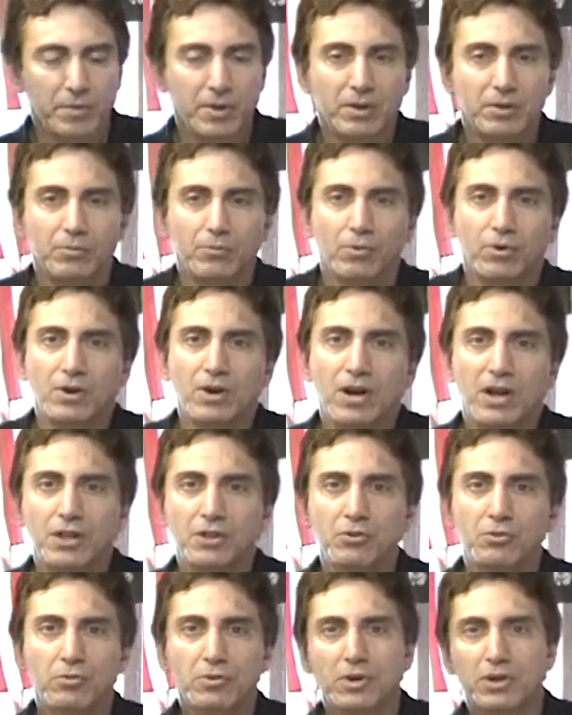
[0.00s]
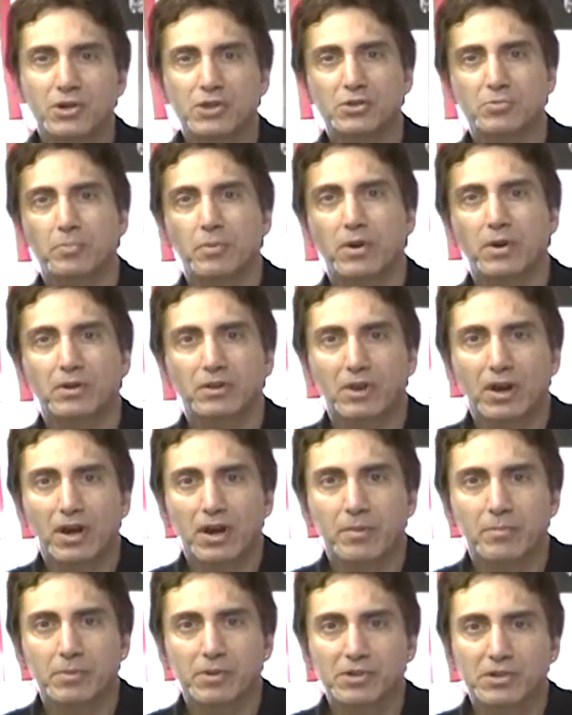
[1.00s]
I mean, what do they do in their spare
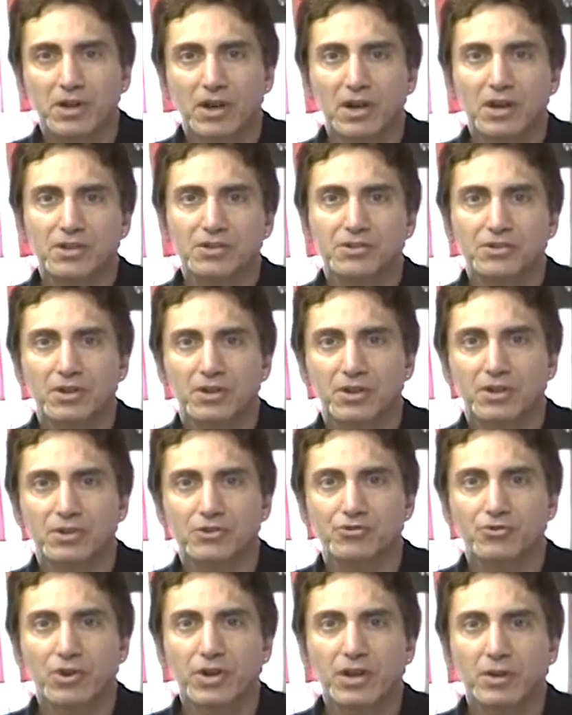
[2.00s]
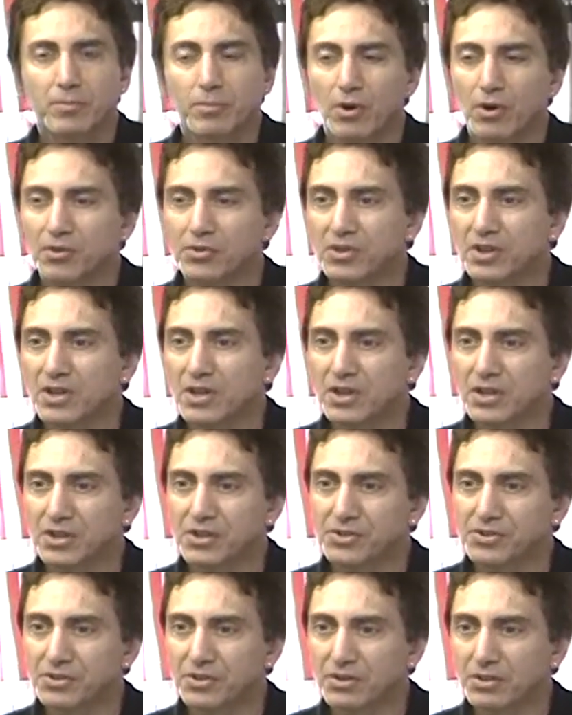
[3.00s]
time besides uh, drinking
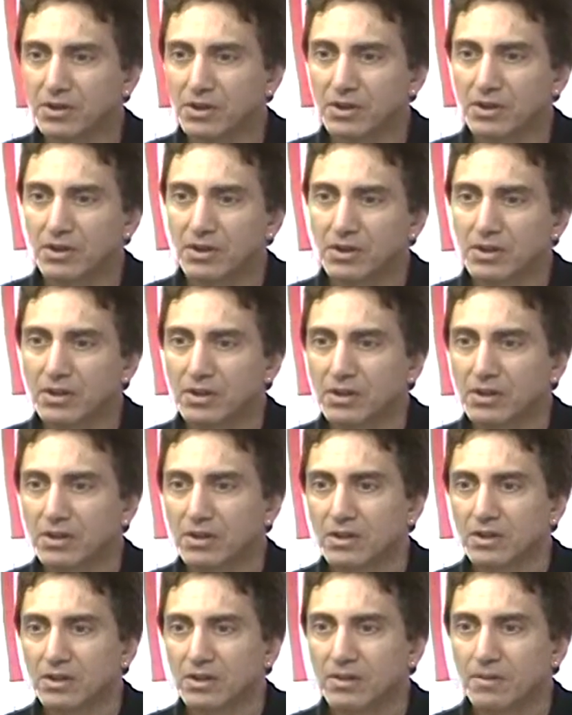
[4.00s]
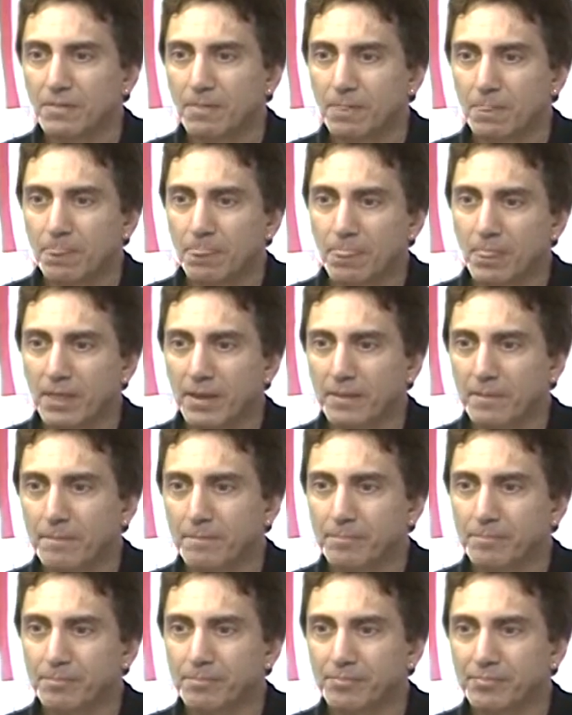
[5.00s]
martinis and uh, play games on their
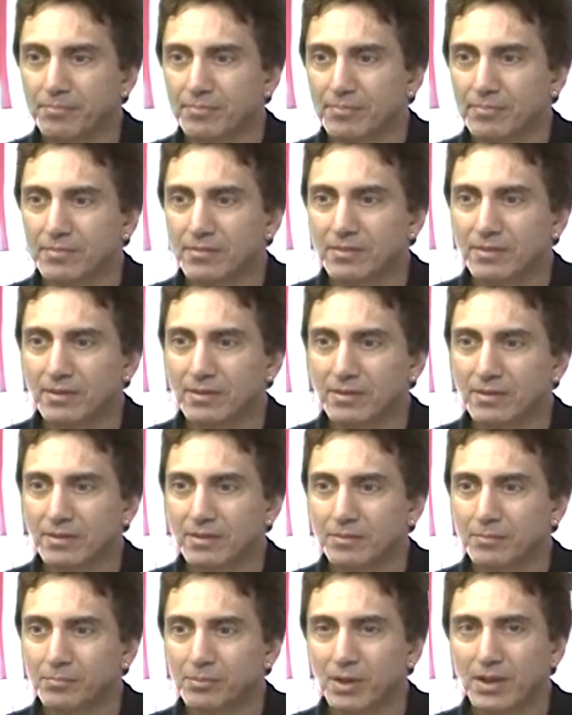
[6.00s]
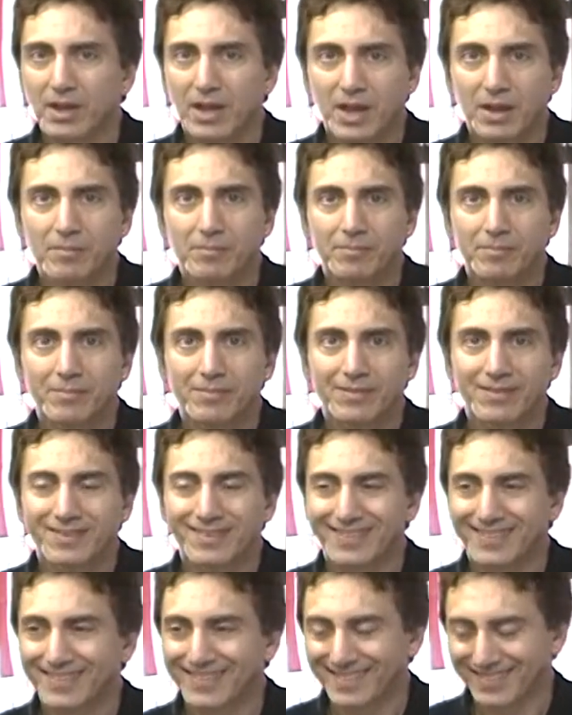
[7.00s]
iPhone? Play like uh,
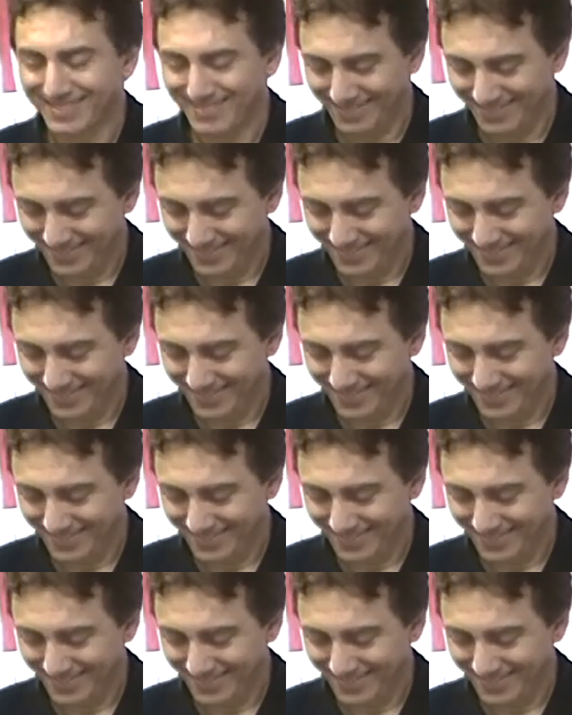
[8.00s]
McCain.